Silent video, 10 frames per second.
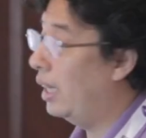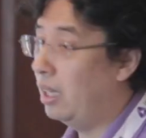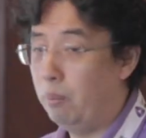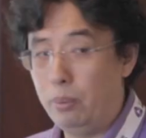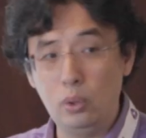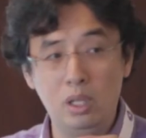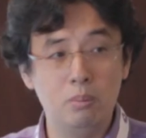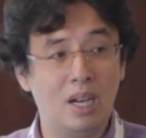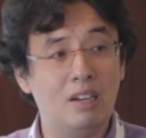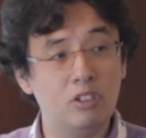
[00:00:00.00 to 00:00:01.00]
like the building
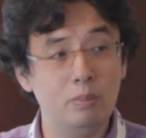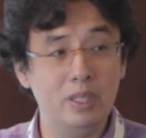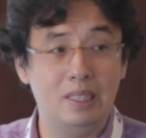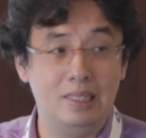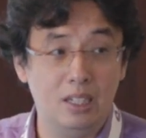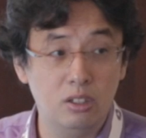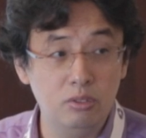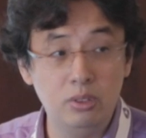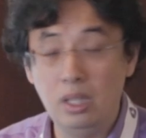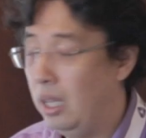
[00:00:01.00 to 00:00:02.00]
platform itself,